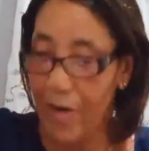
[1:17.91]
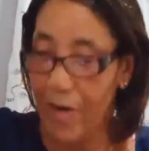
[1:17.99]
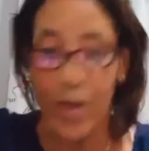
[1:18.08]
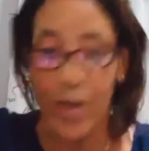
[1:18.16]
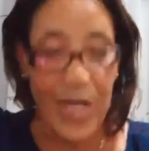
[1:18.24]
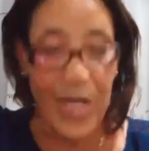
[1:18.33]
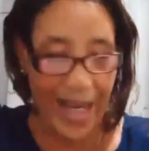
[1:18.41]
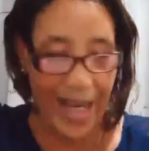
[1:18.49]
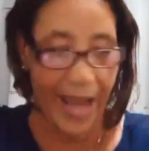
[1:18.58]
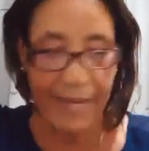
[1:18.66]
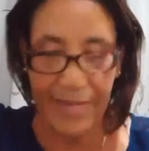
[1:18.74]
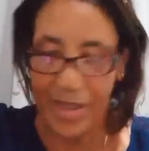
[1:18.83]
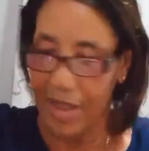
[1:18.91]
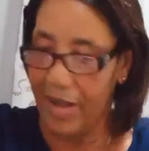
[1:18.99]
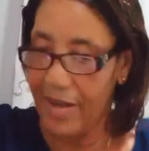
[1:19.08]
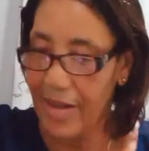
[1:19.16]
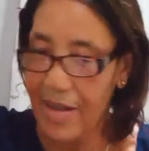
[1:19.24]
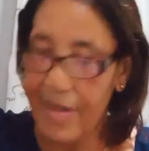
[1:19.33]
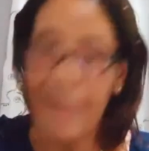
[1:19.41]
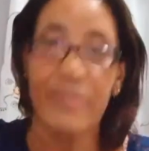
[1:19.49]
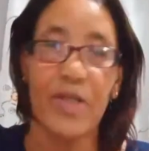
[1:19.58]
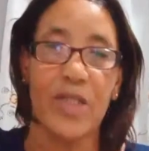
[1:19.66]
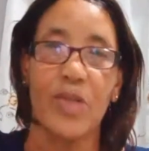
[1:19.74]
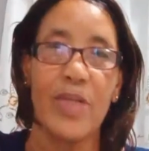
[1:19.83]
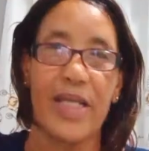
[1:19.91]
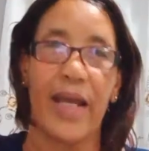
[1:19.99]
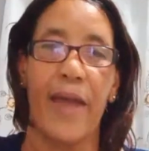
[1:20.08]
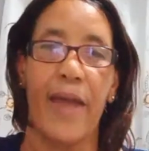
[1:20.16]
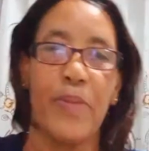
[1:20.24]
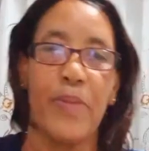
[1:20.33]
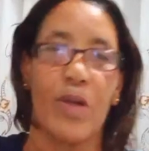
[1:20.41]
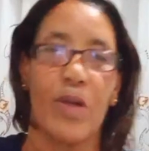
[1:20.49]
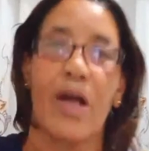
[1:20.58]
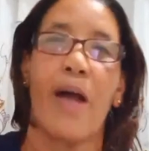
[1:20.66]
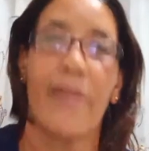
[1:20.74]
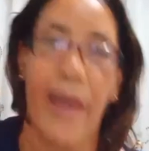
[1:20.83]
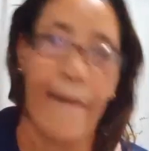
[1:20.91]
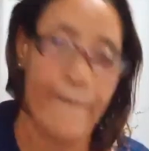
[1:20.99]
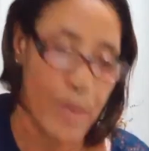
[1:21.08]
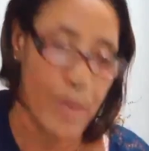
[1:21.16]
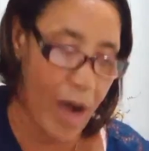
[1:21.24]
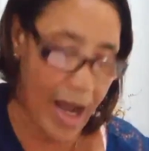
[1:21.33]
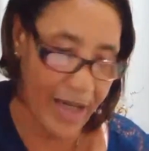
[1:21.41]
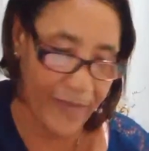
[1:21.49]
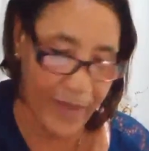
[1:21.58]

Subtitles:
We're not going to do it again, so just do it again. Put out all that blue hat